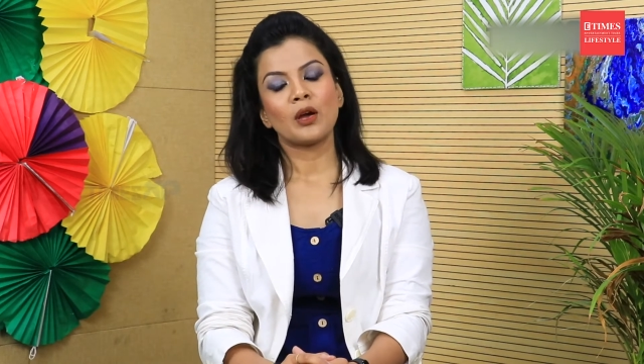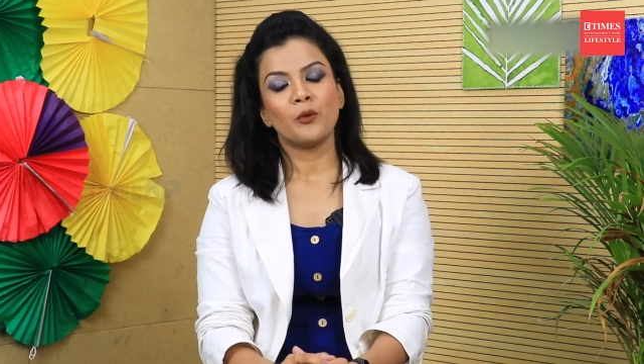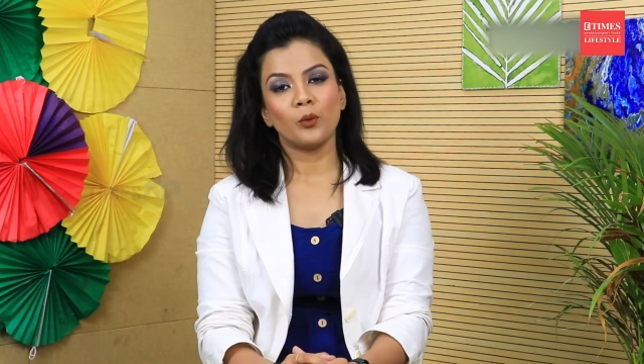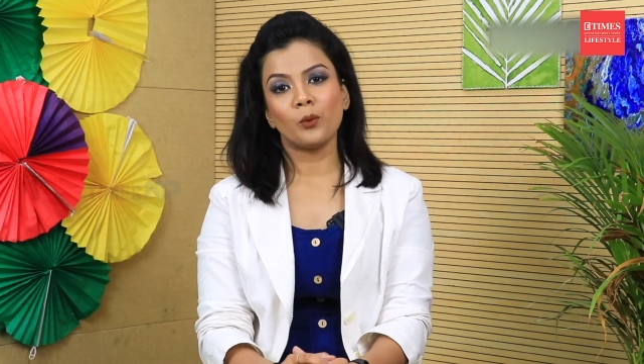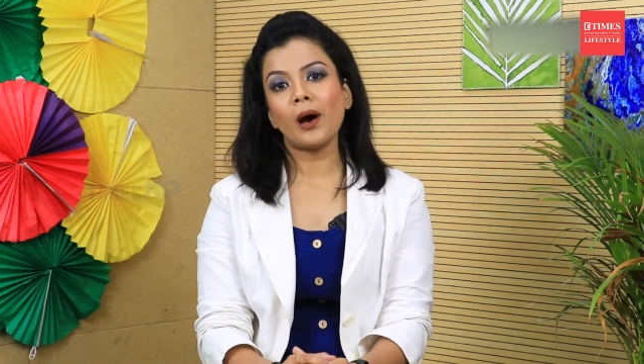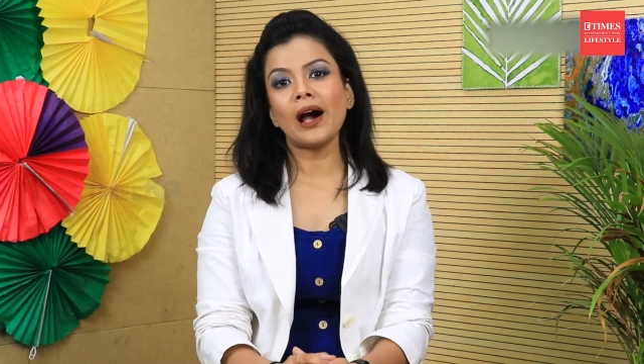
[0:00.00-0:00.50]

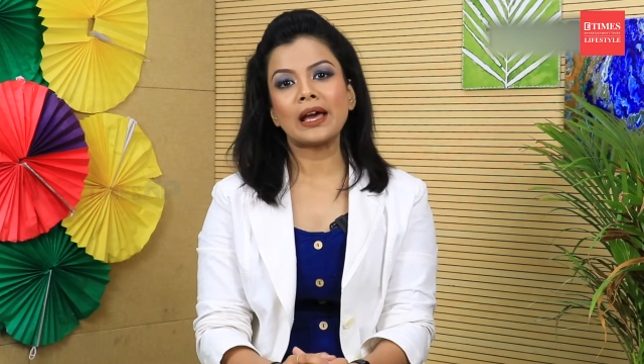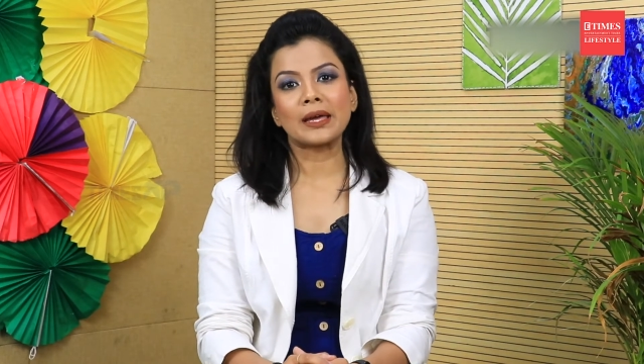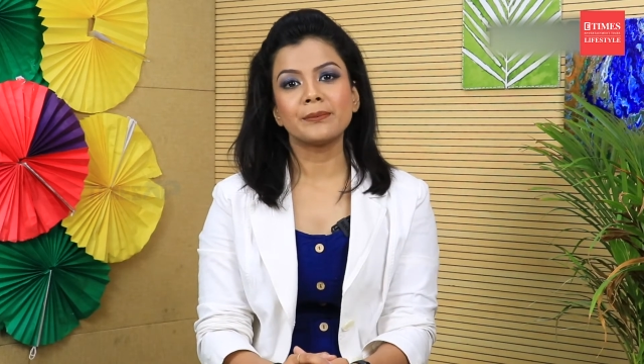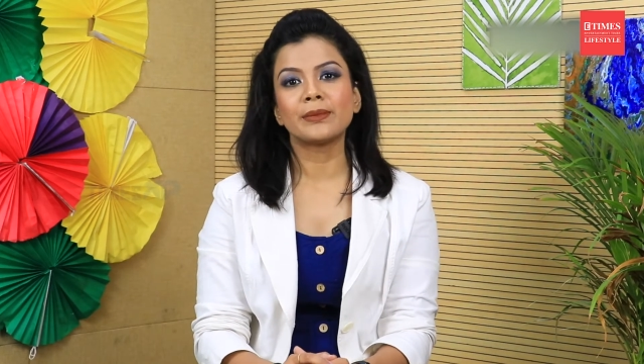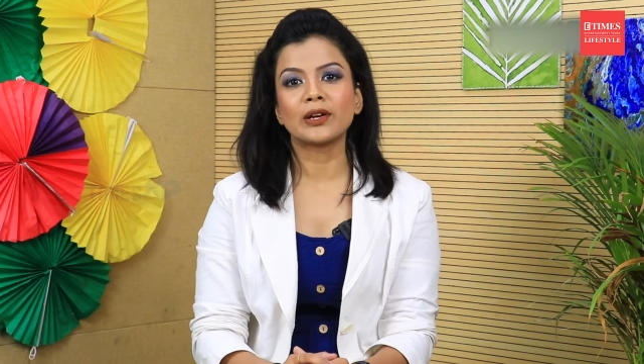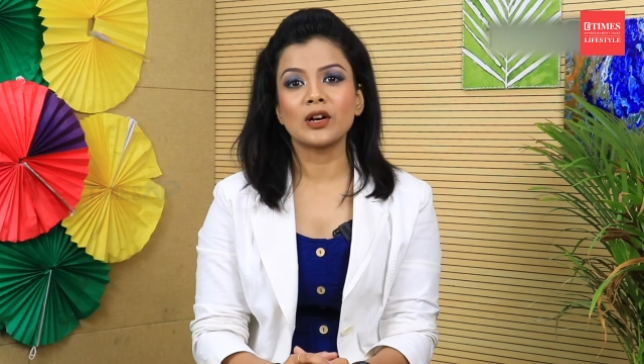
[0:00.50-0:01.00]
Why?
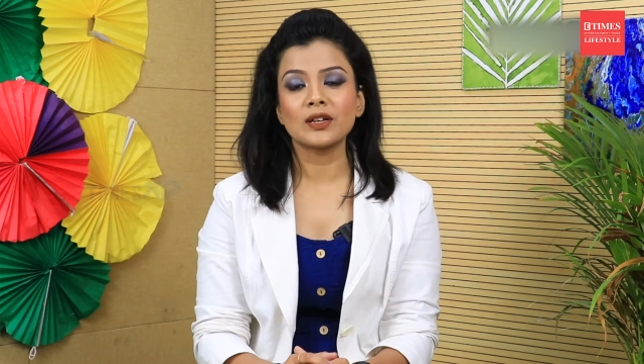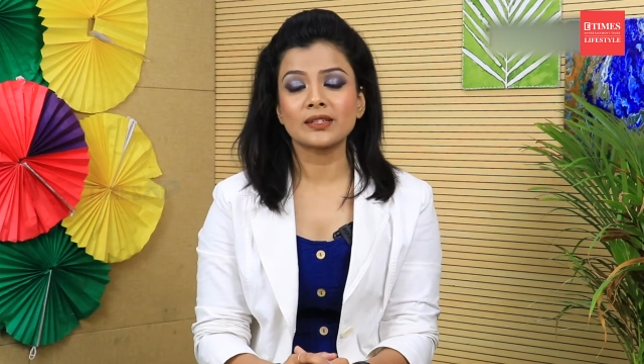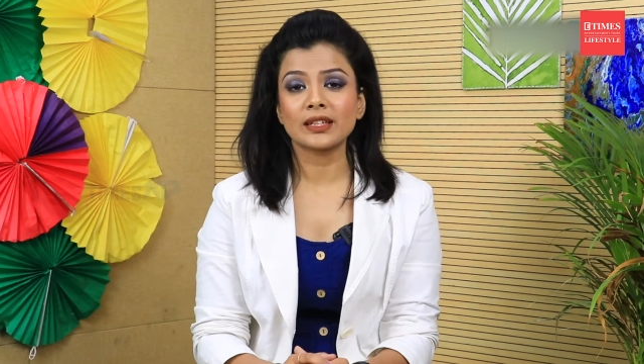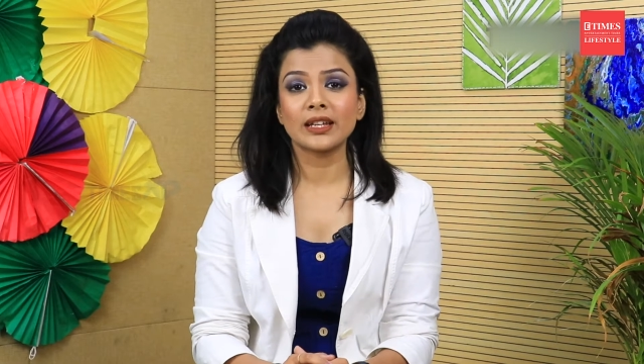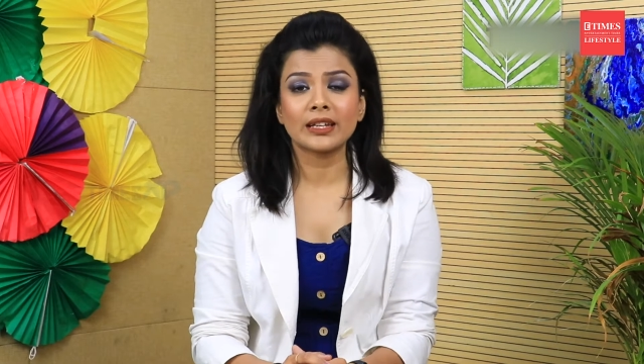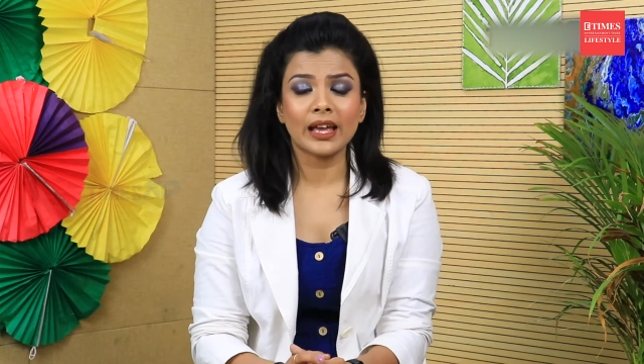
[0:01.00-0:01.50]
Because
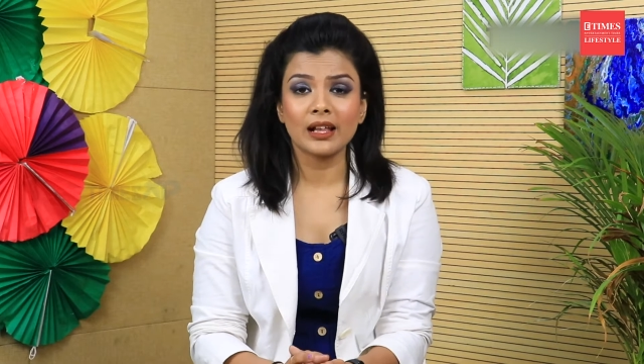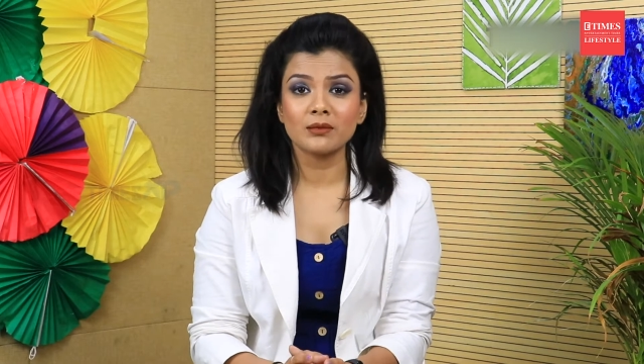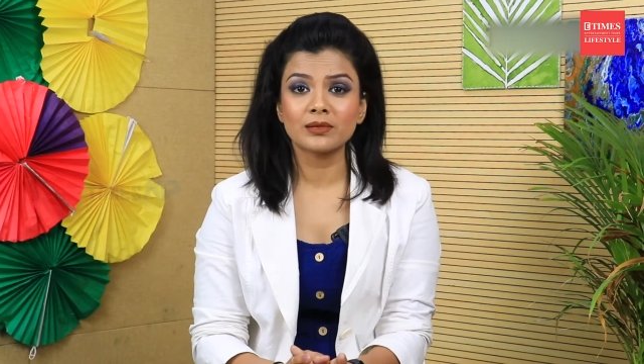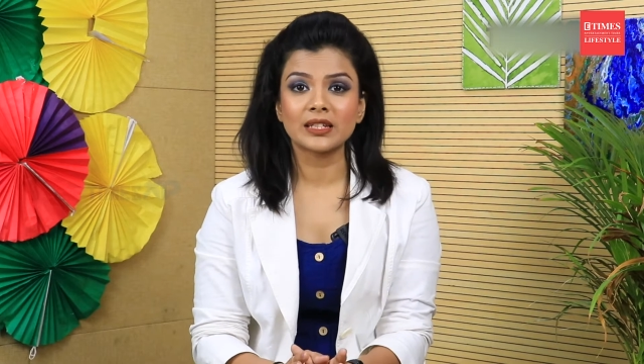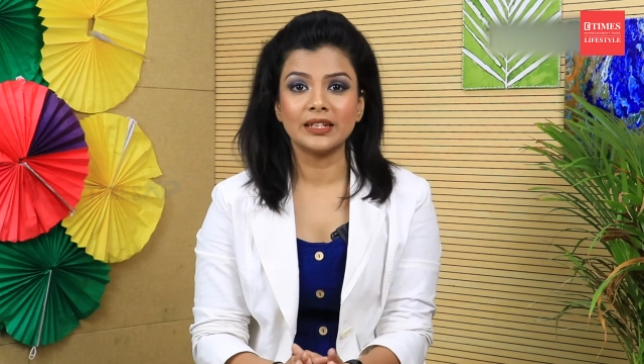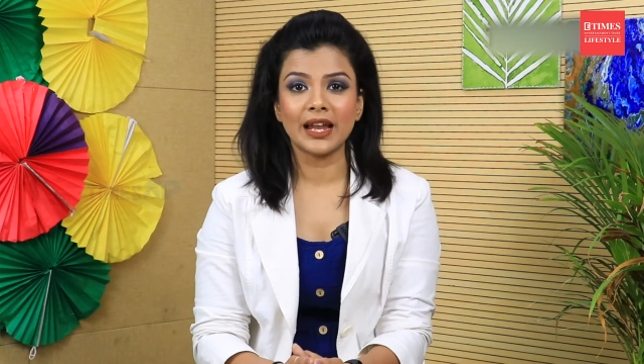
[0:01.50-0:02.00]
it
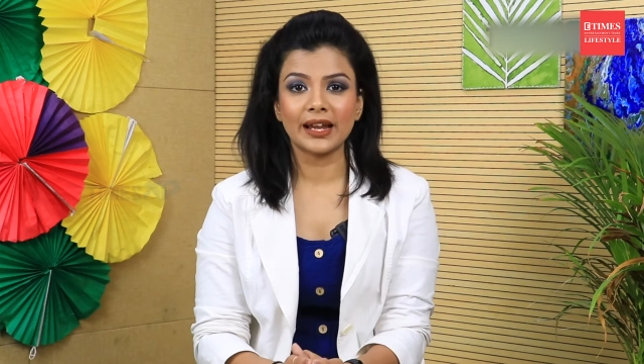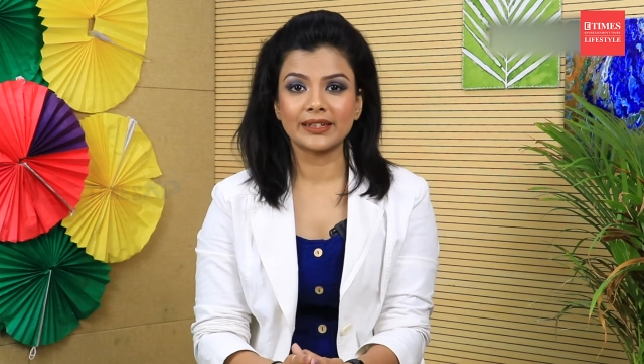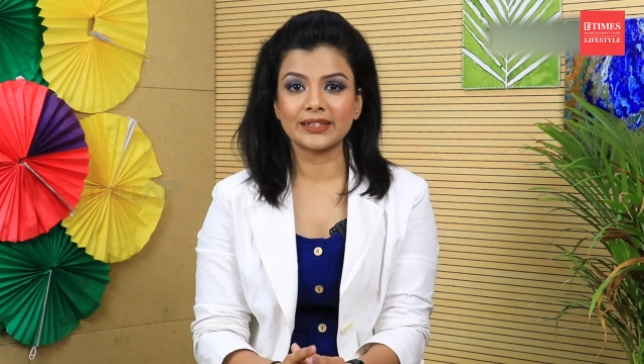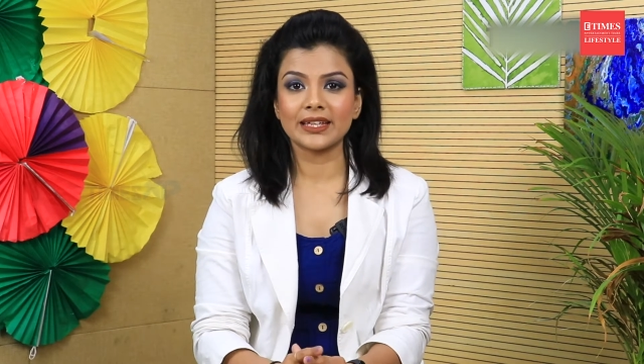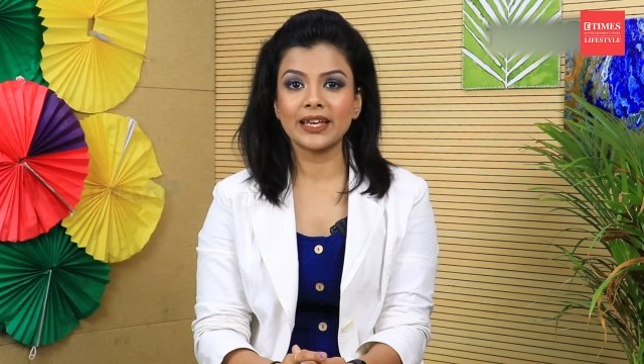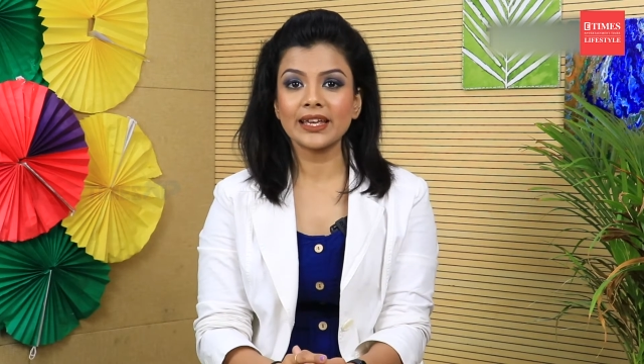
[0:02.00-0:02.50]
helps in
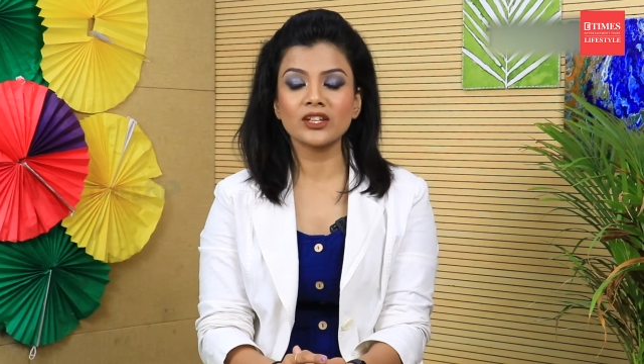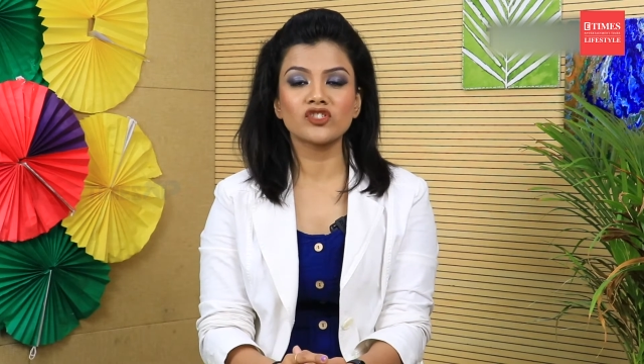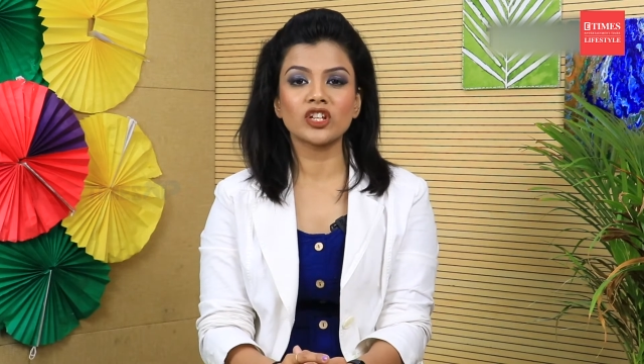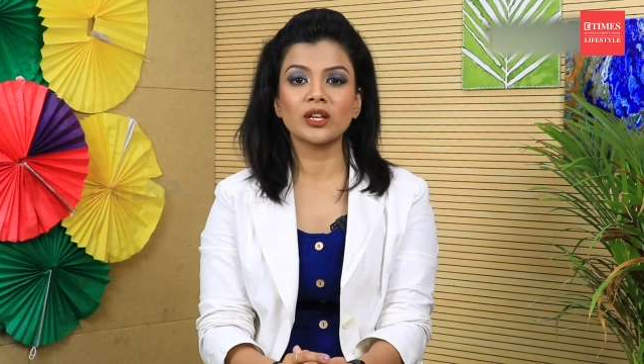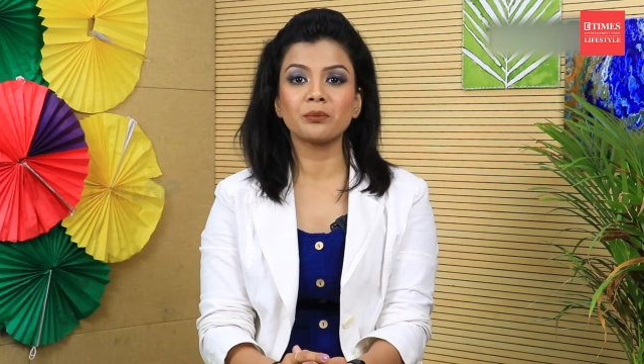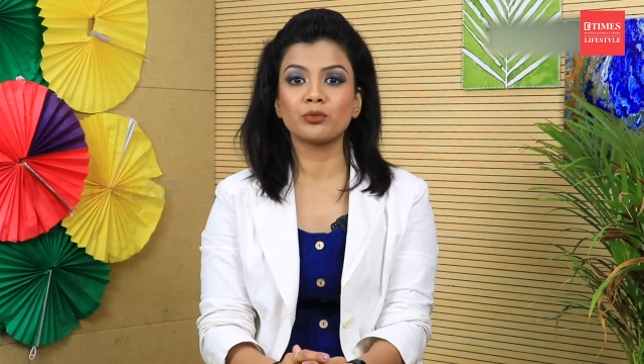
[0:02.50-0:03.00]
anti-aging,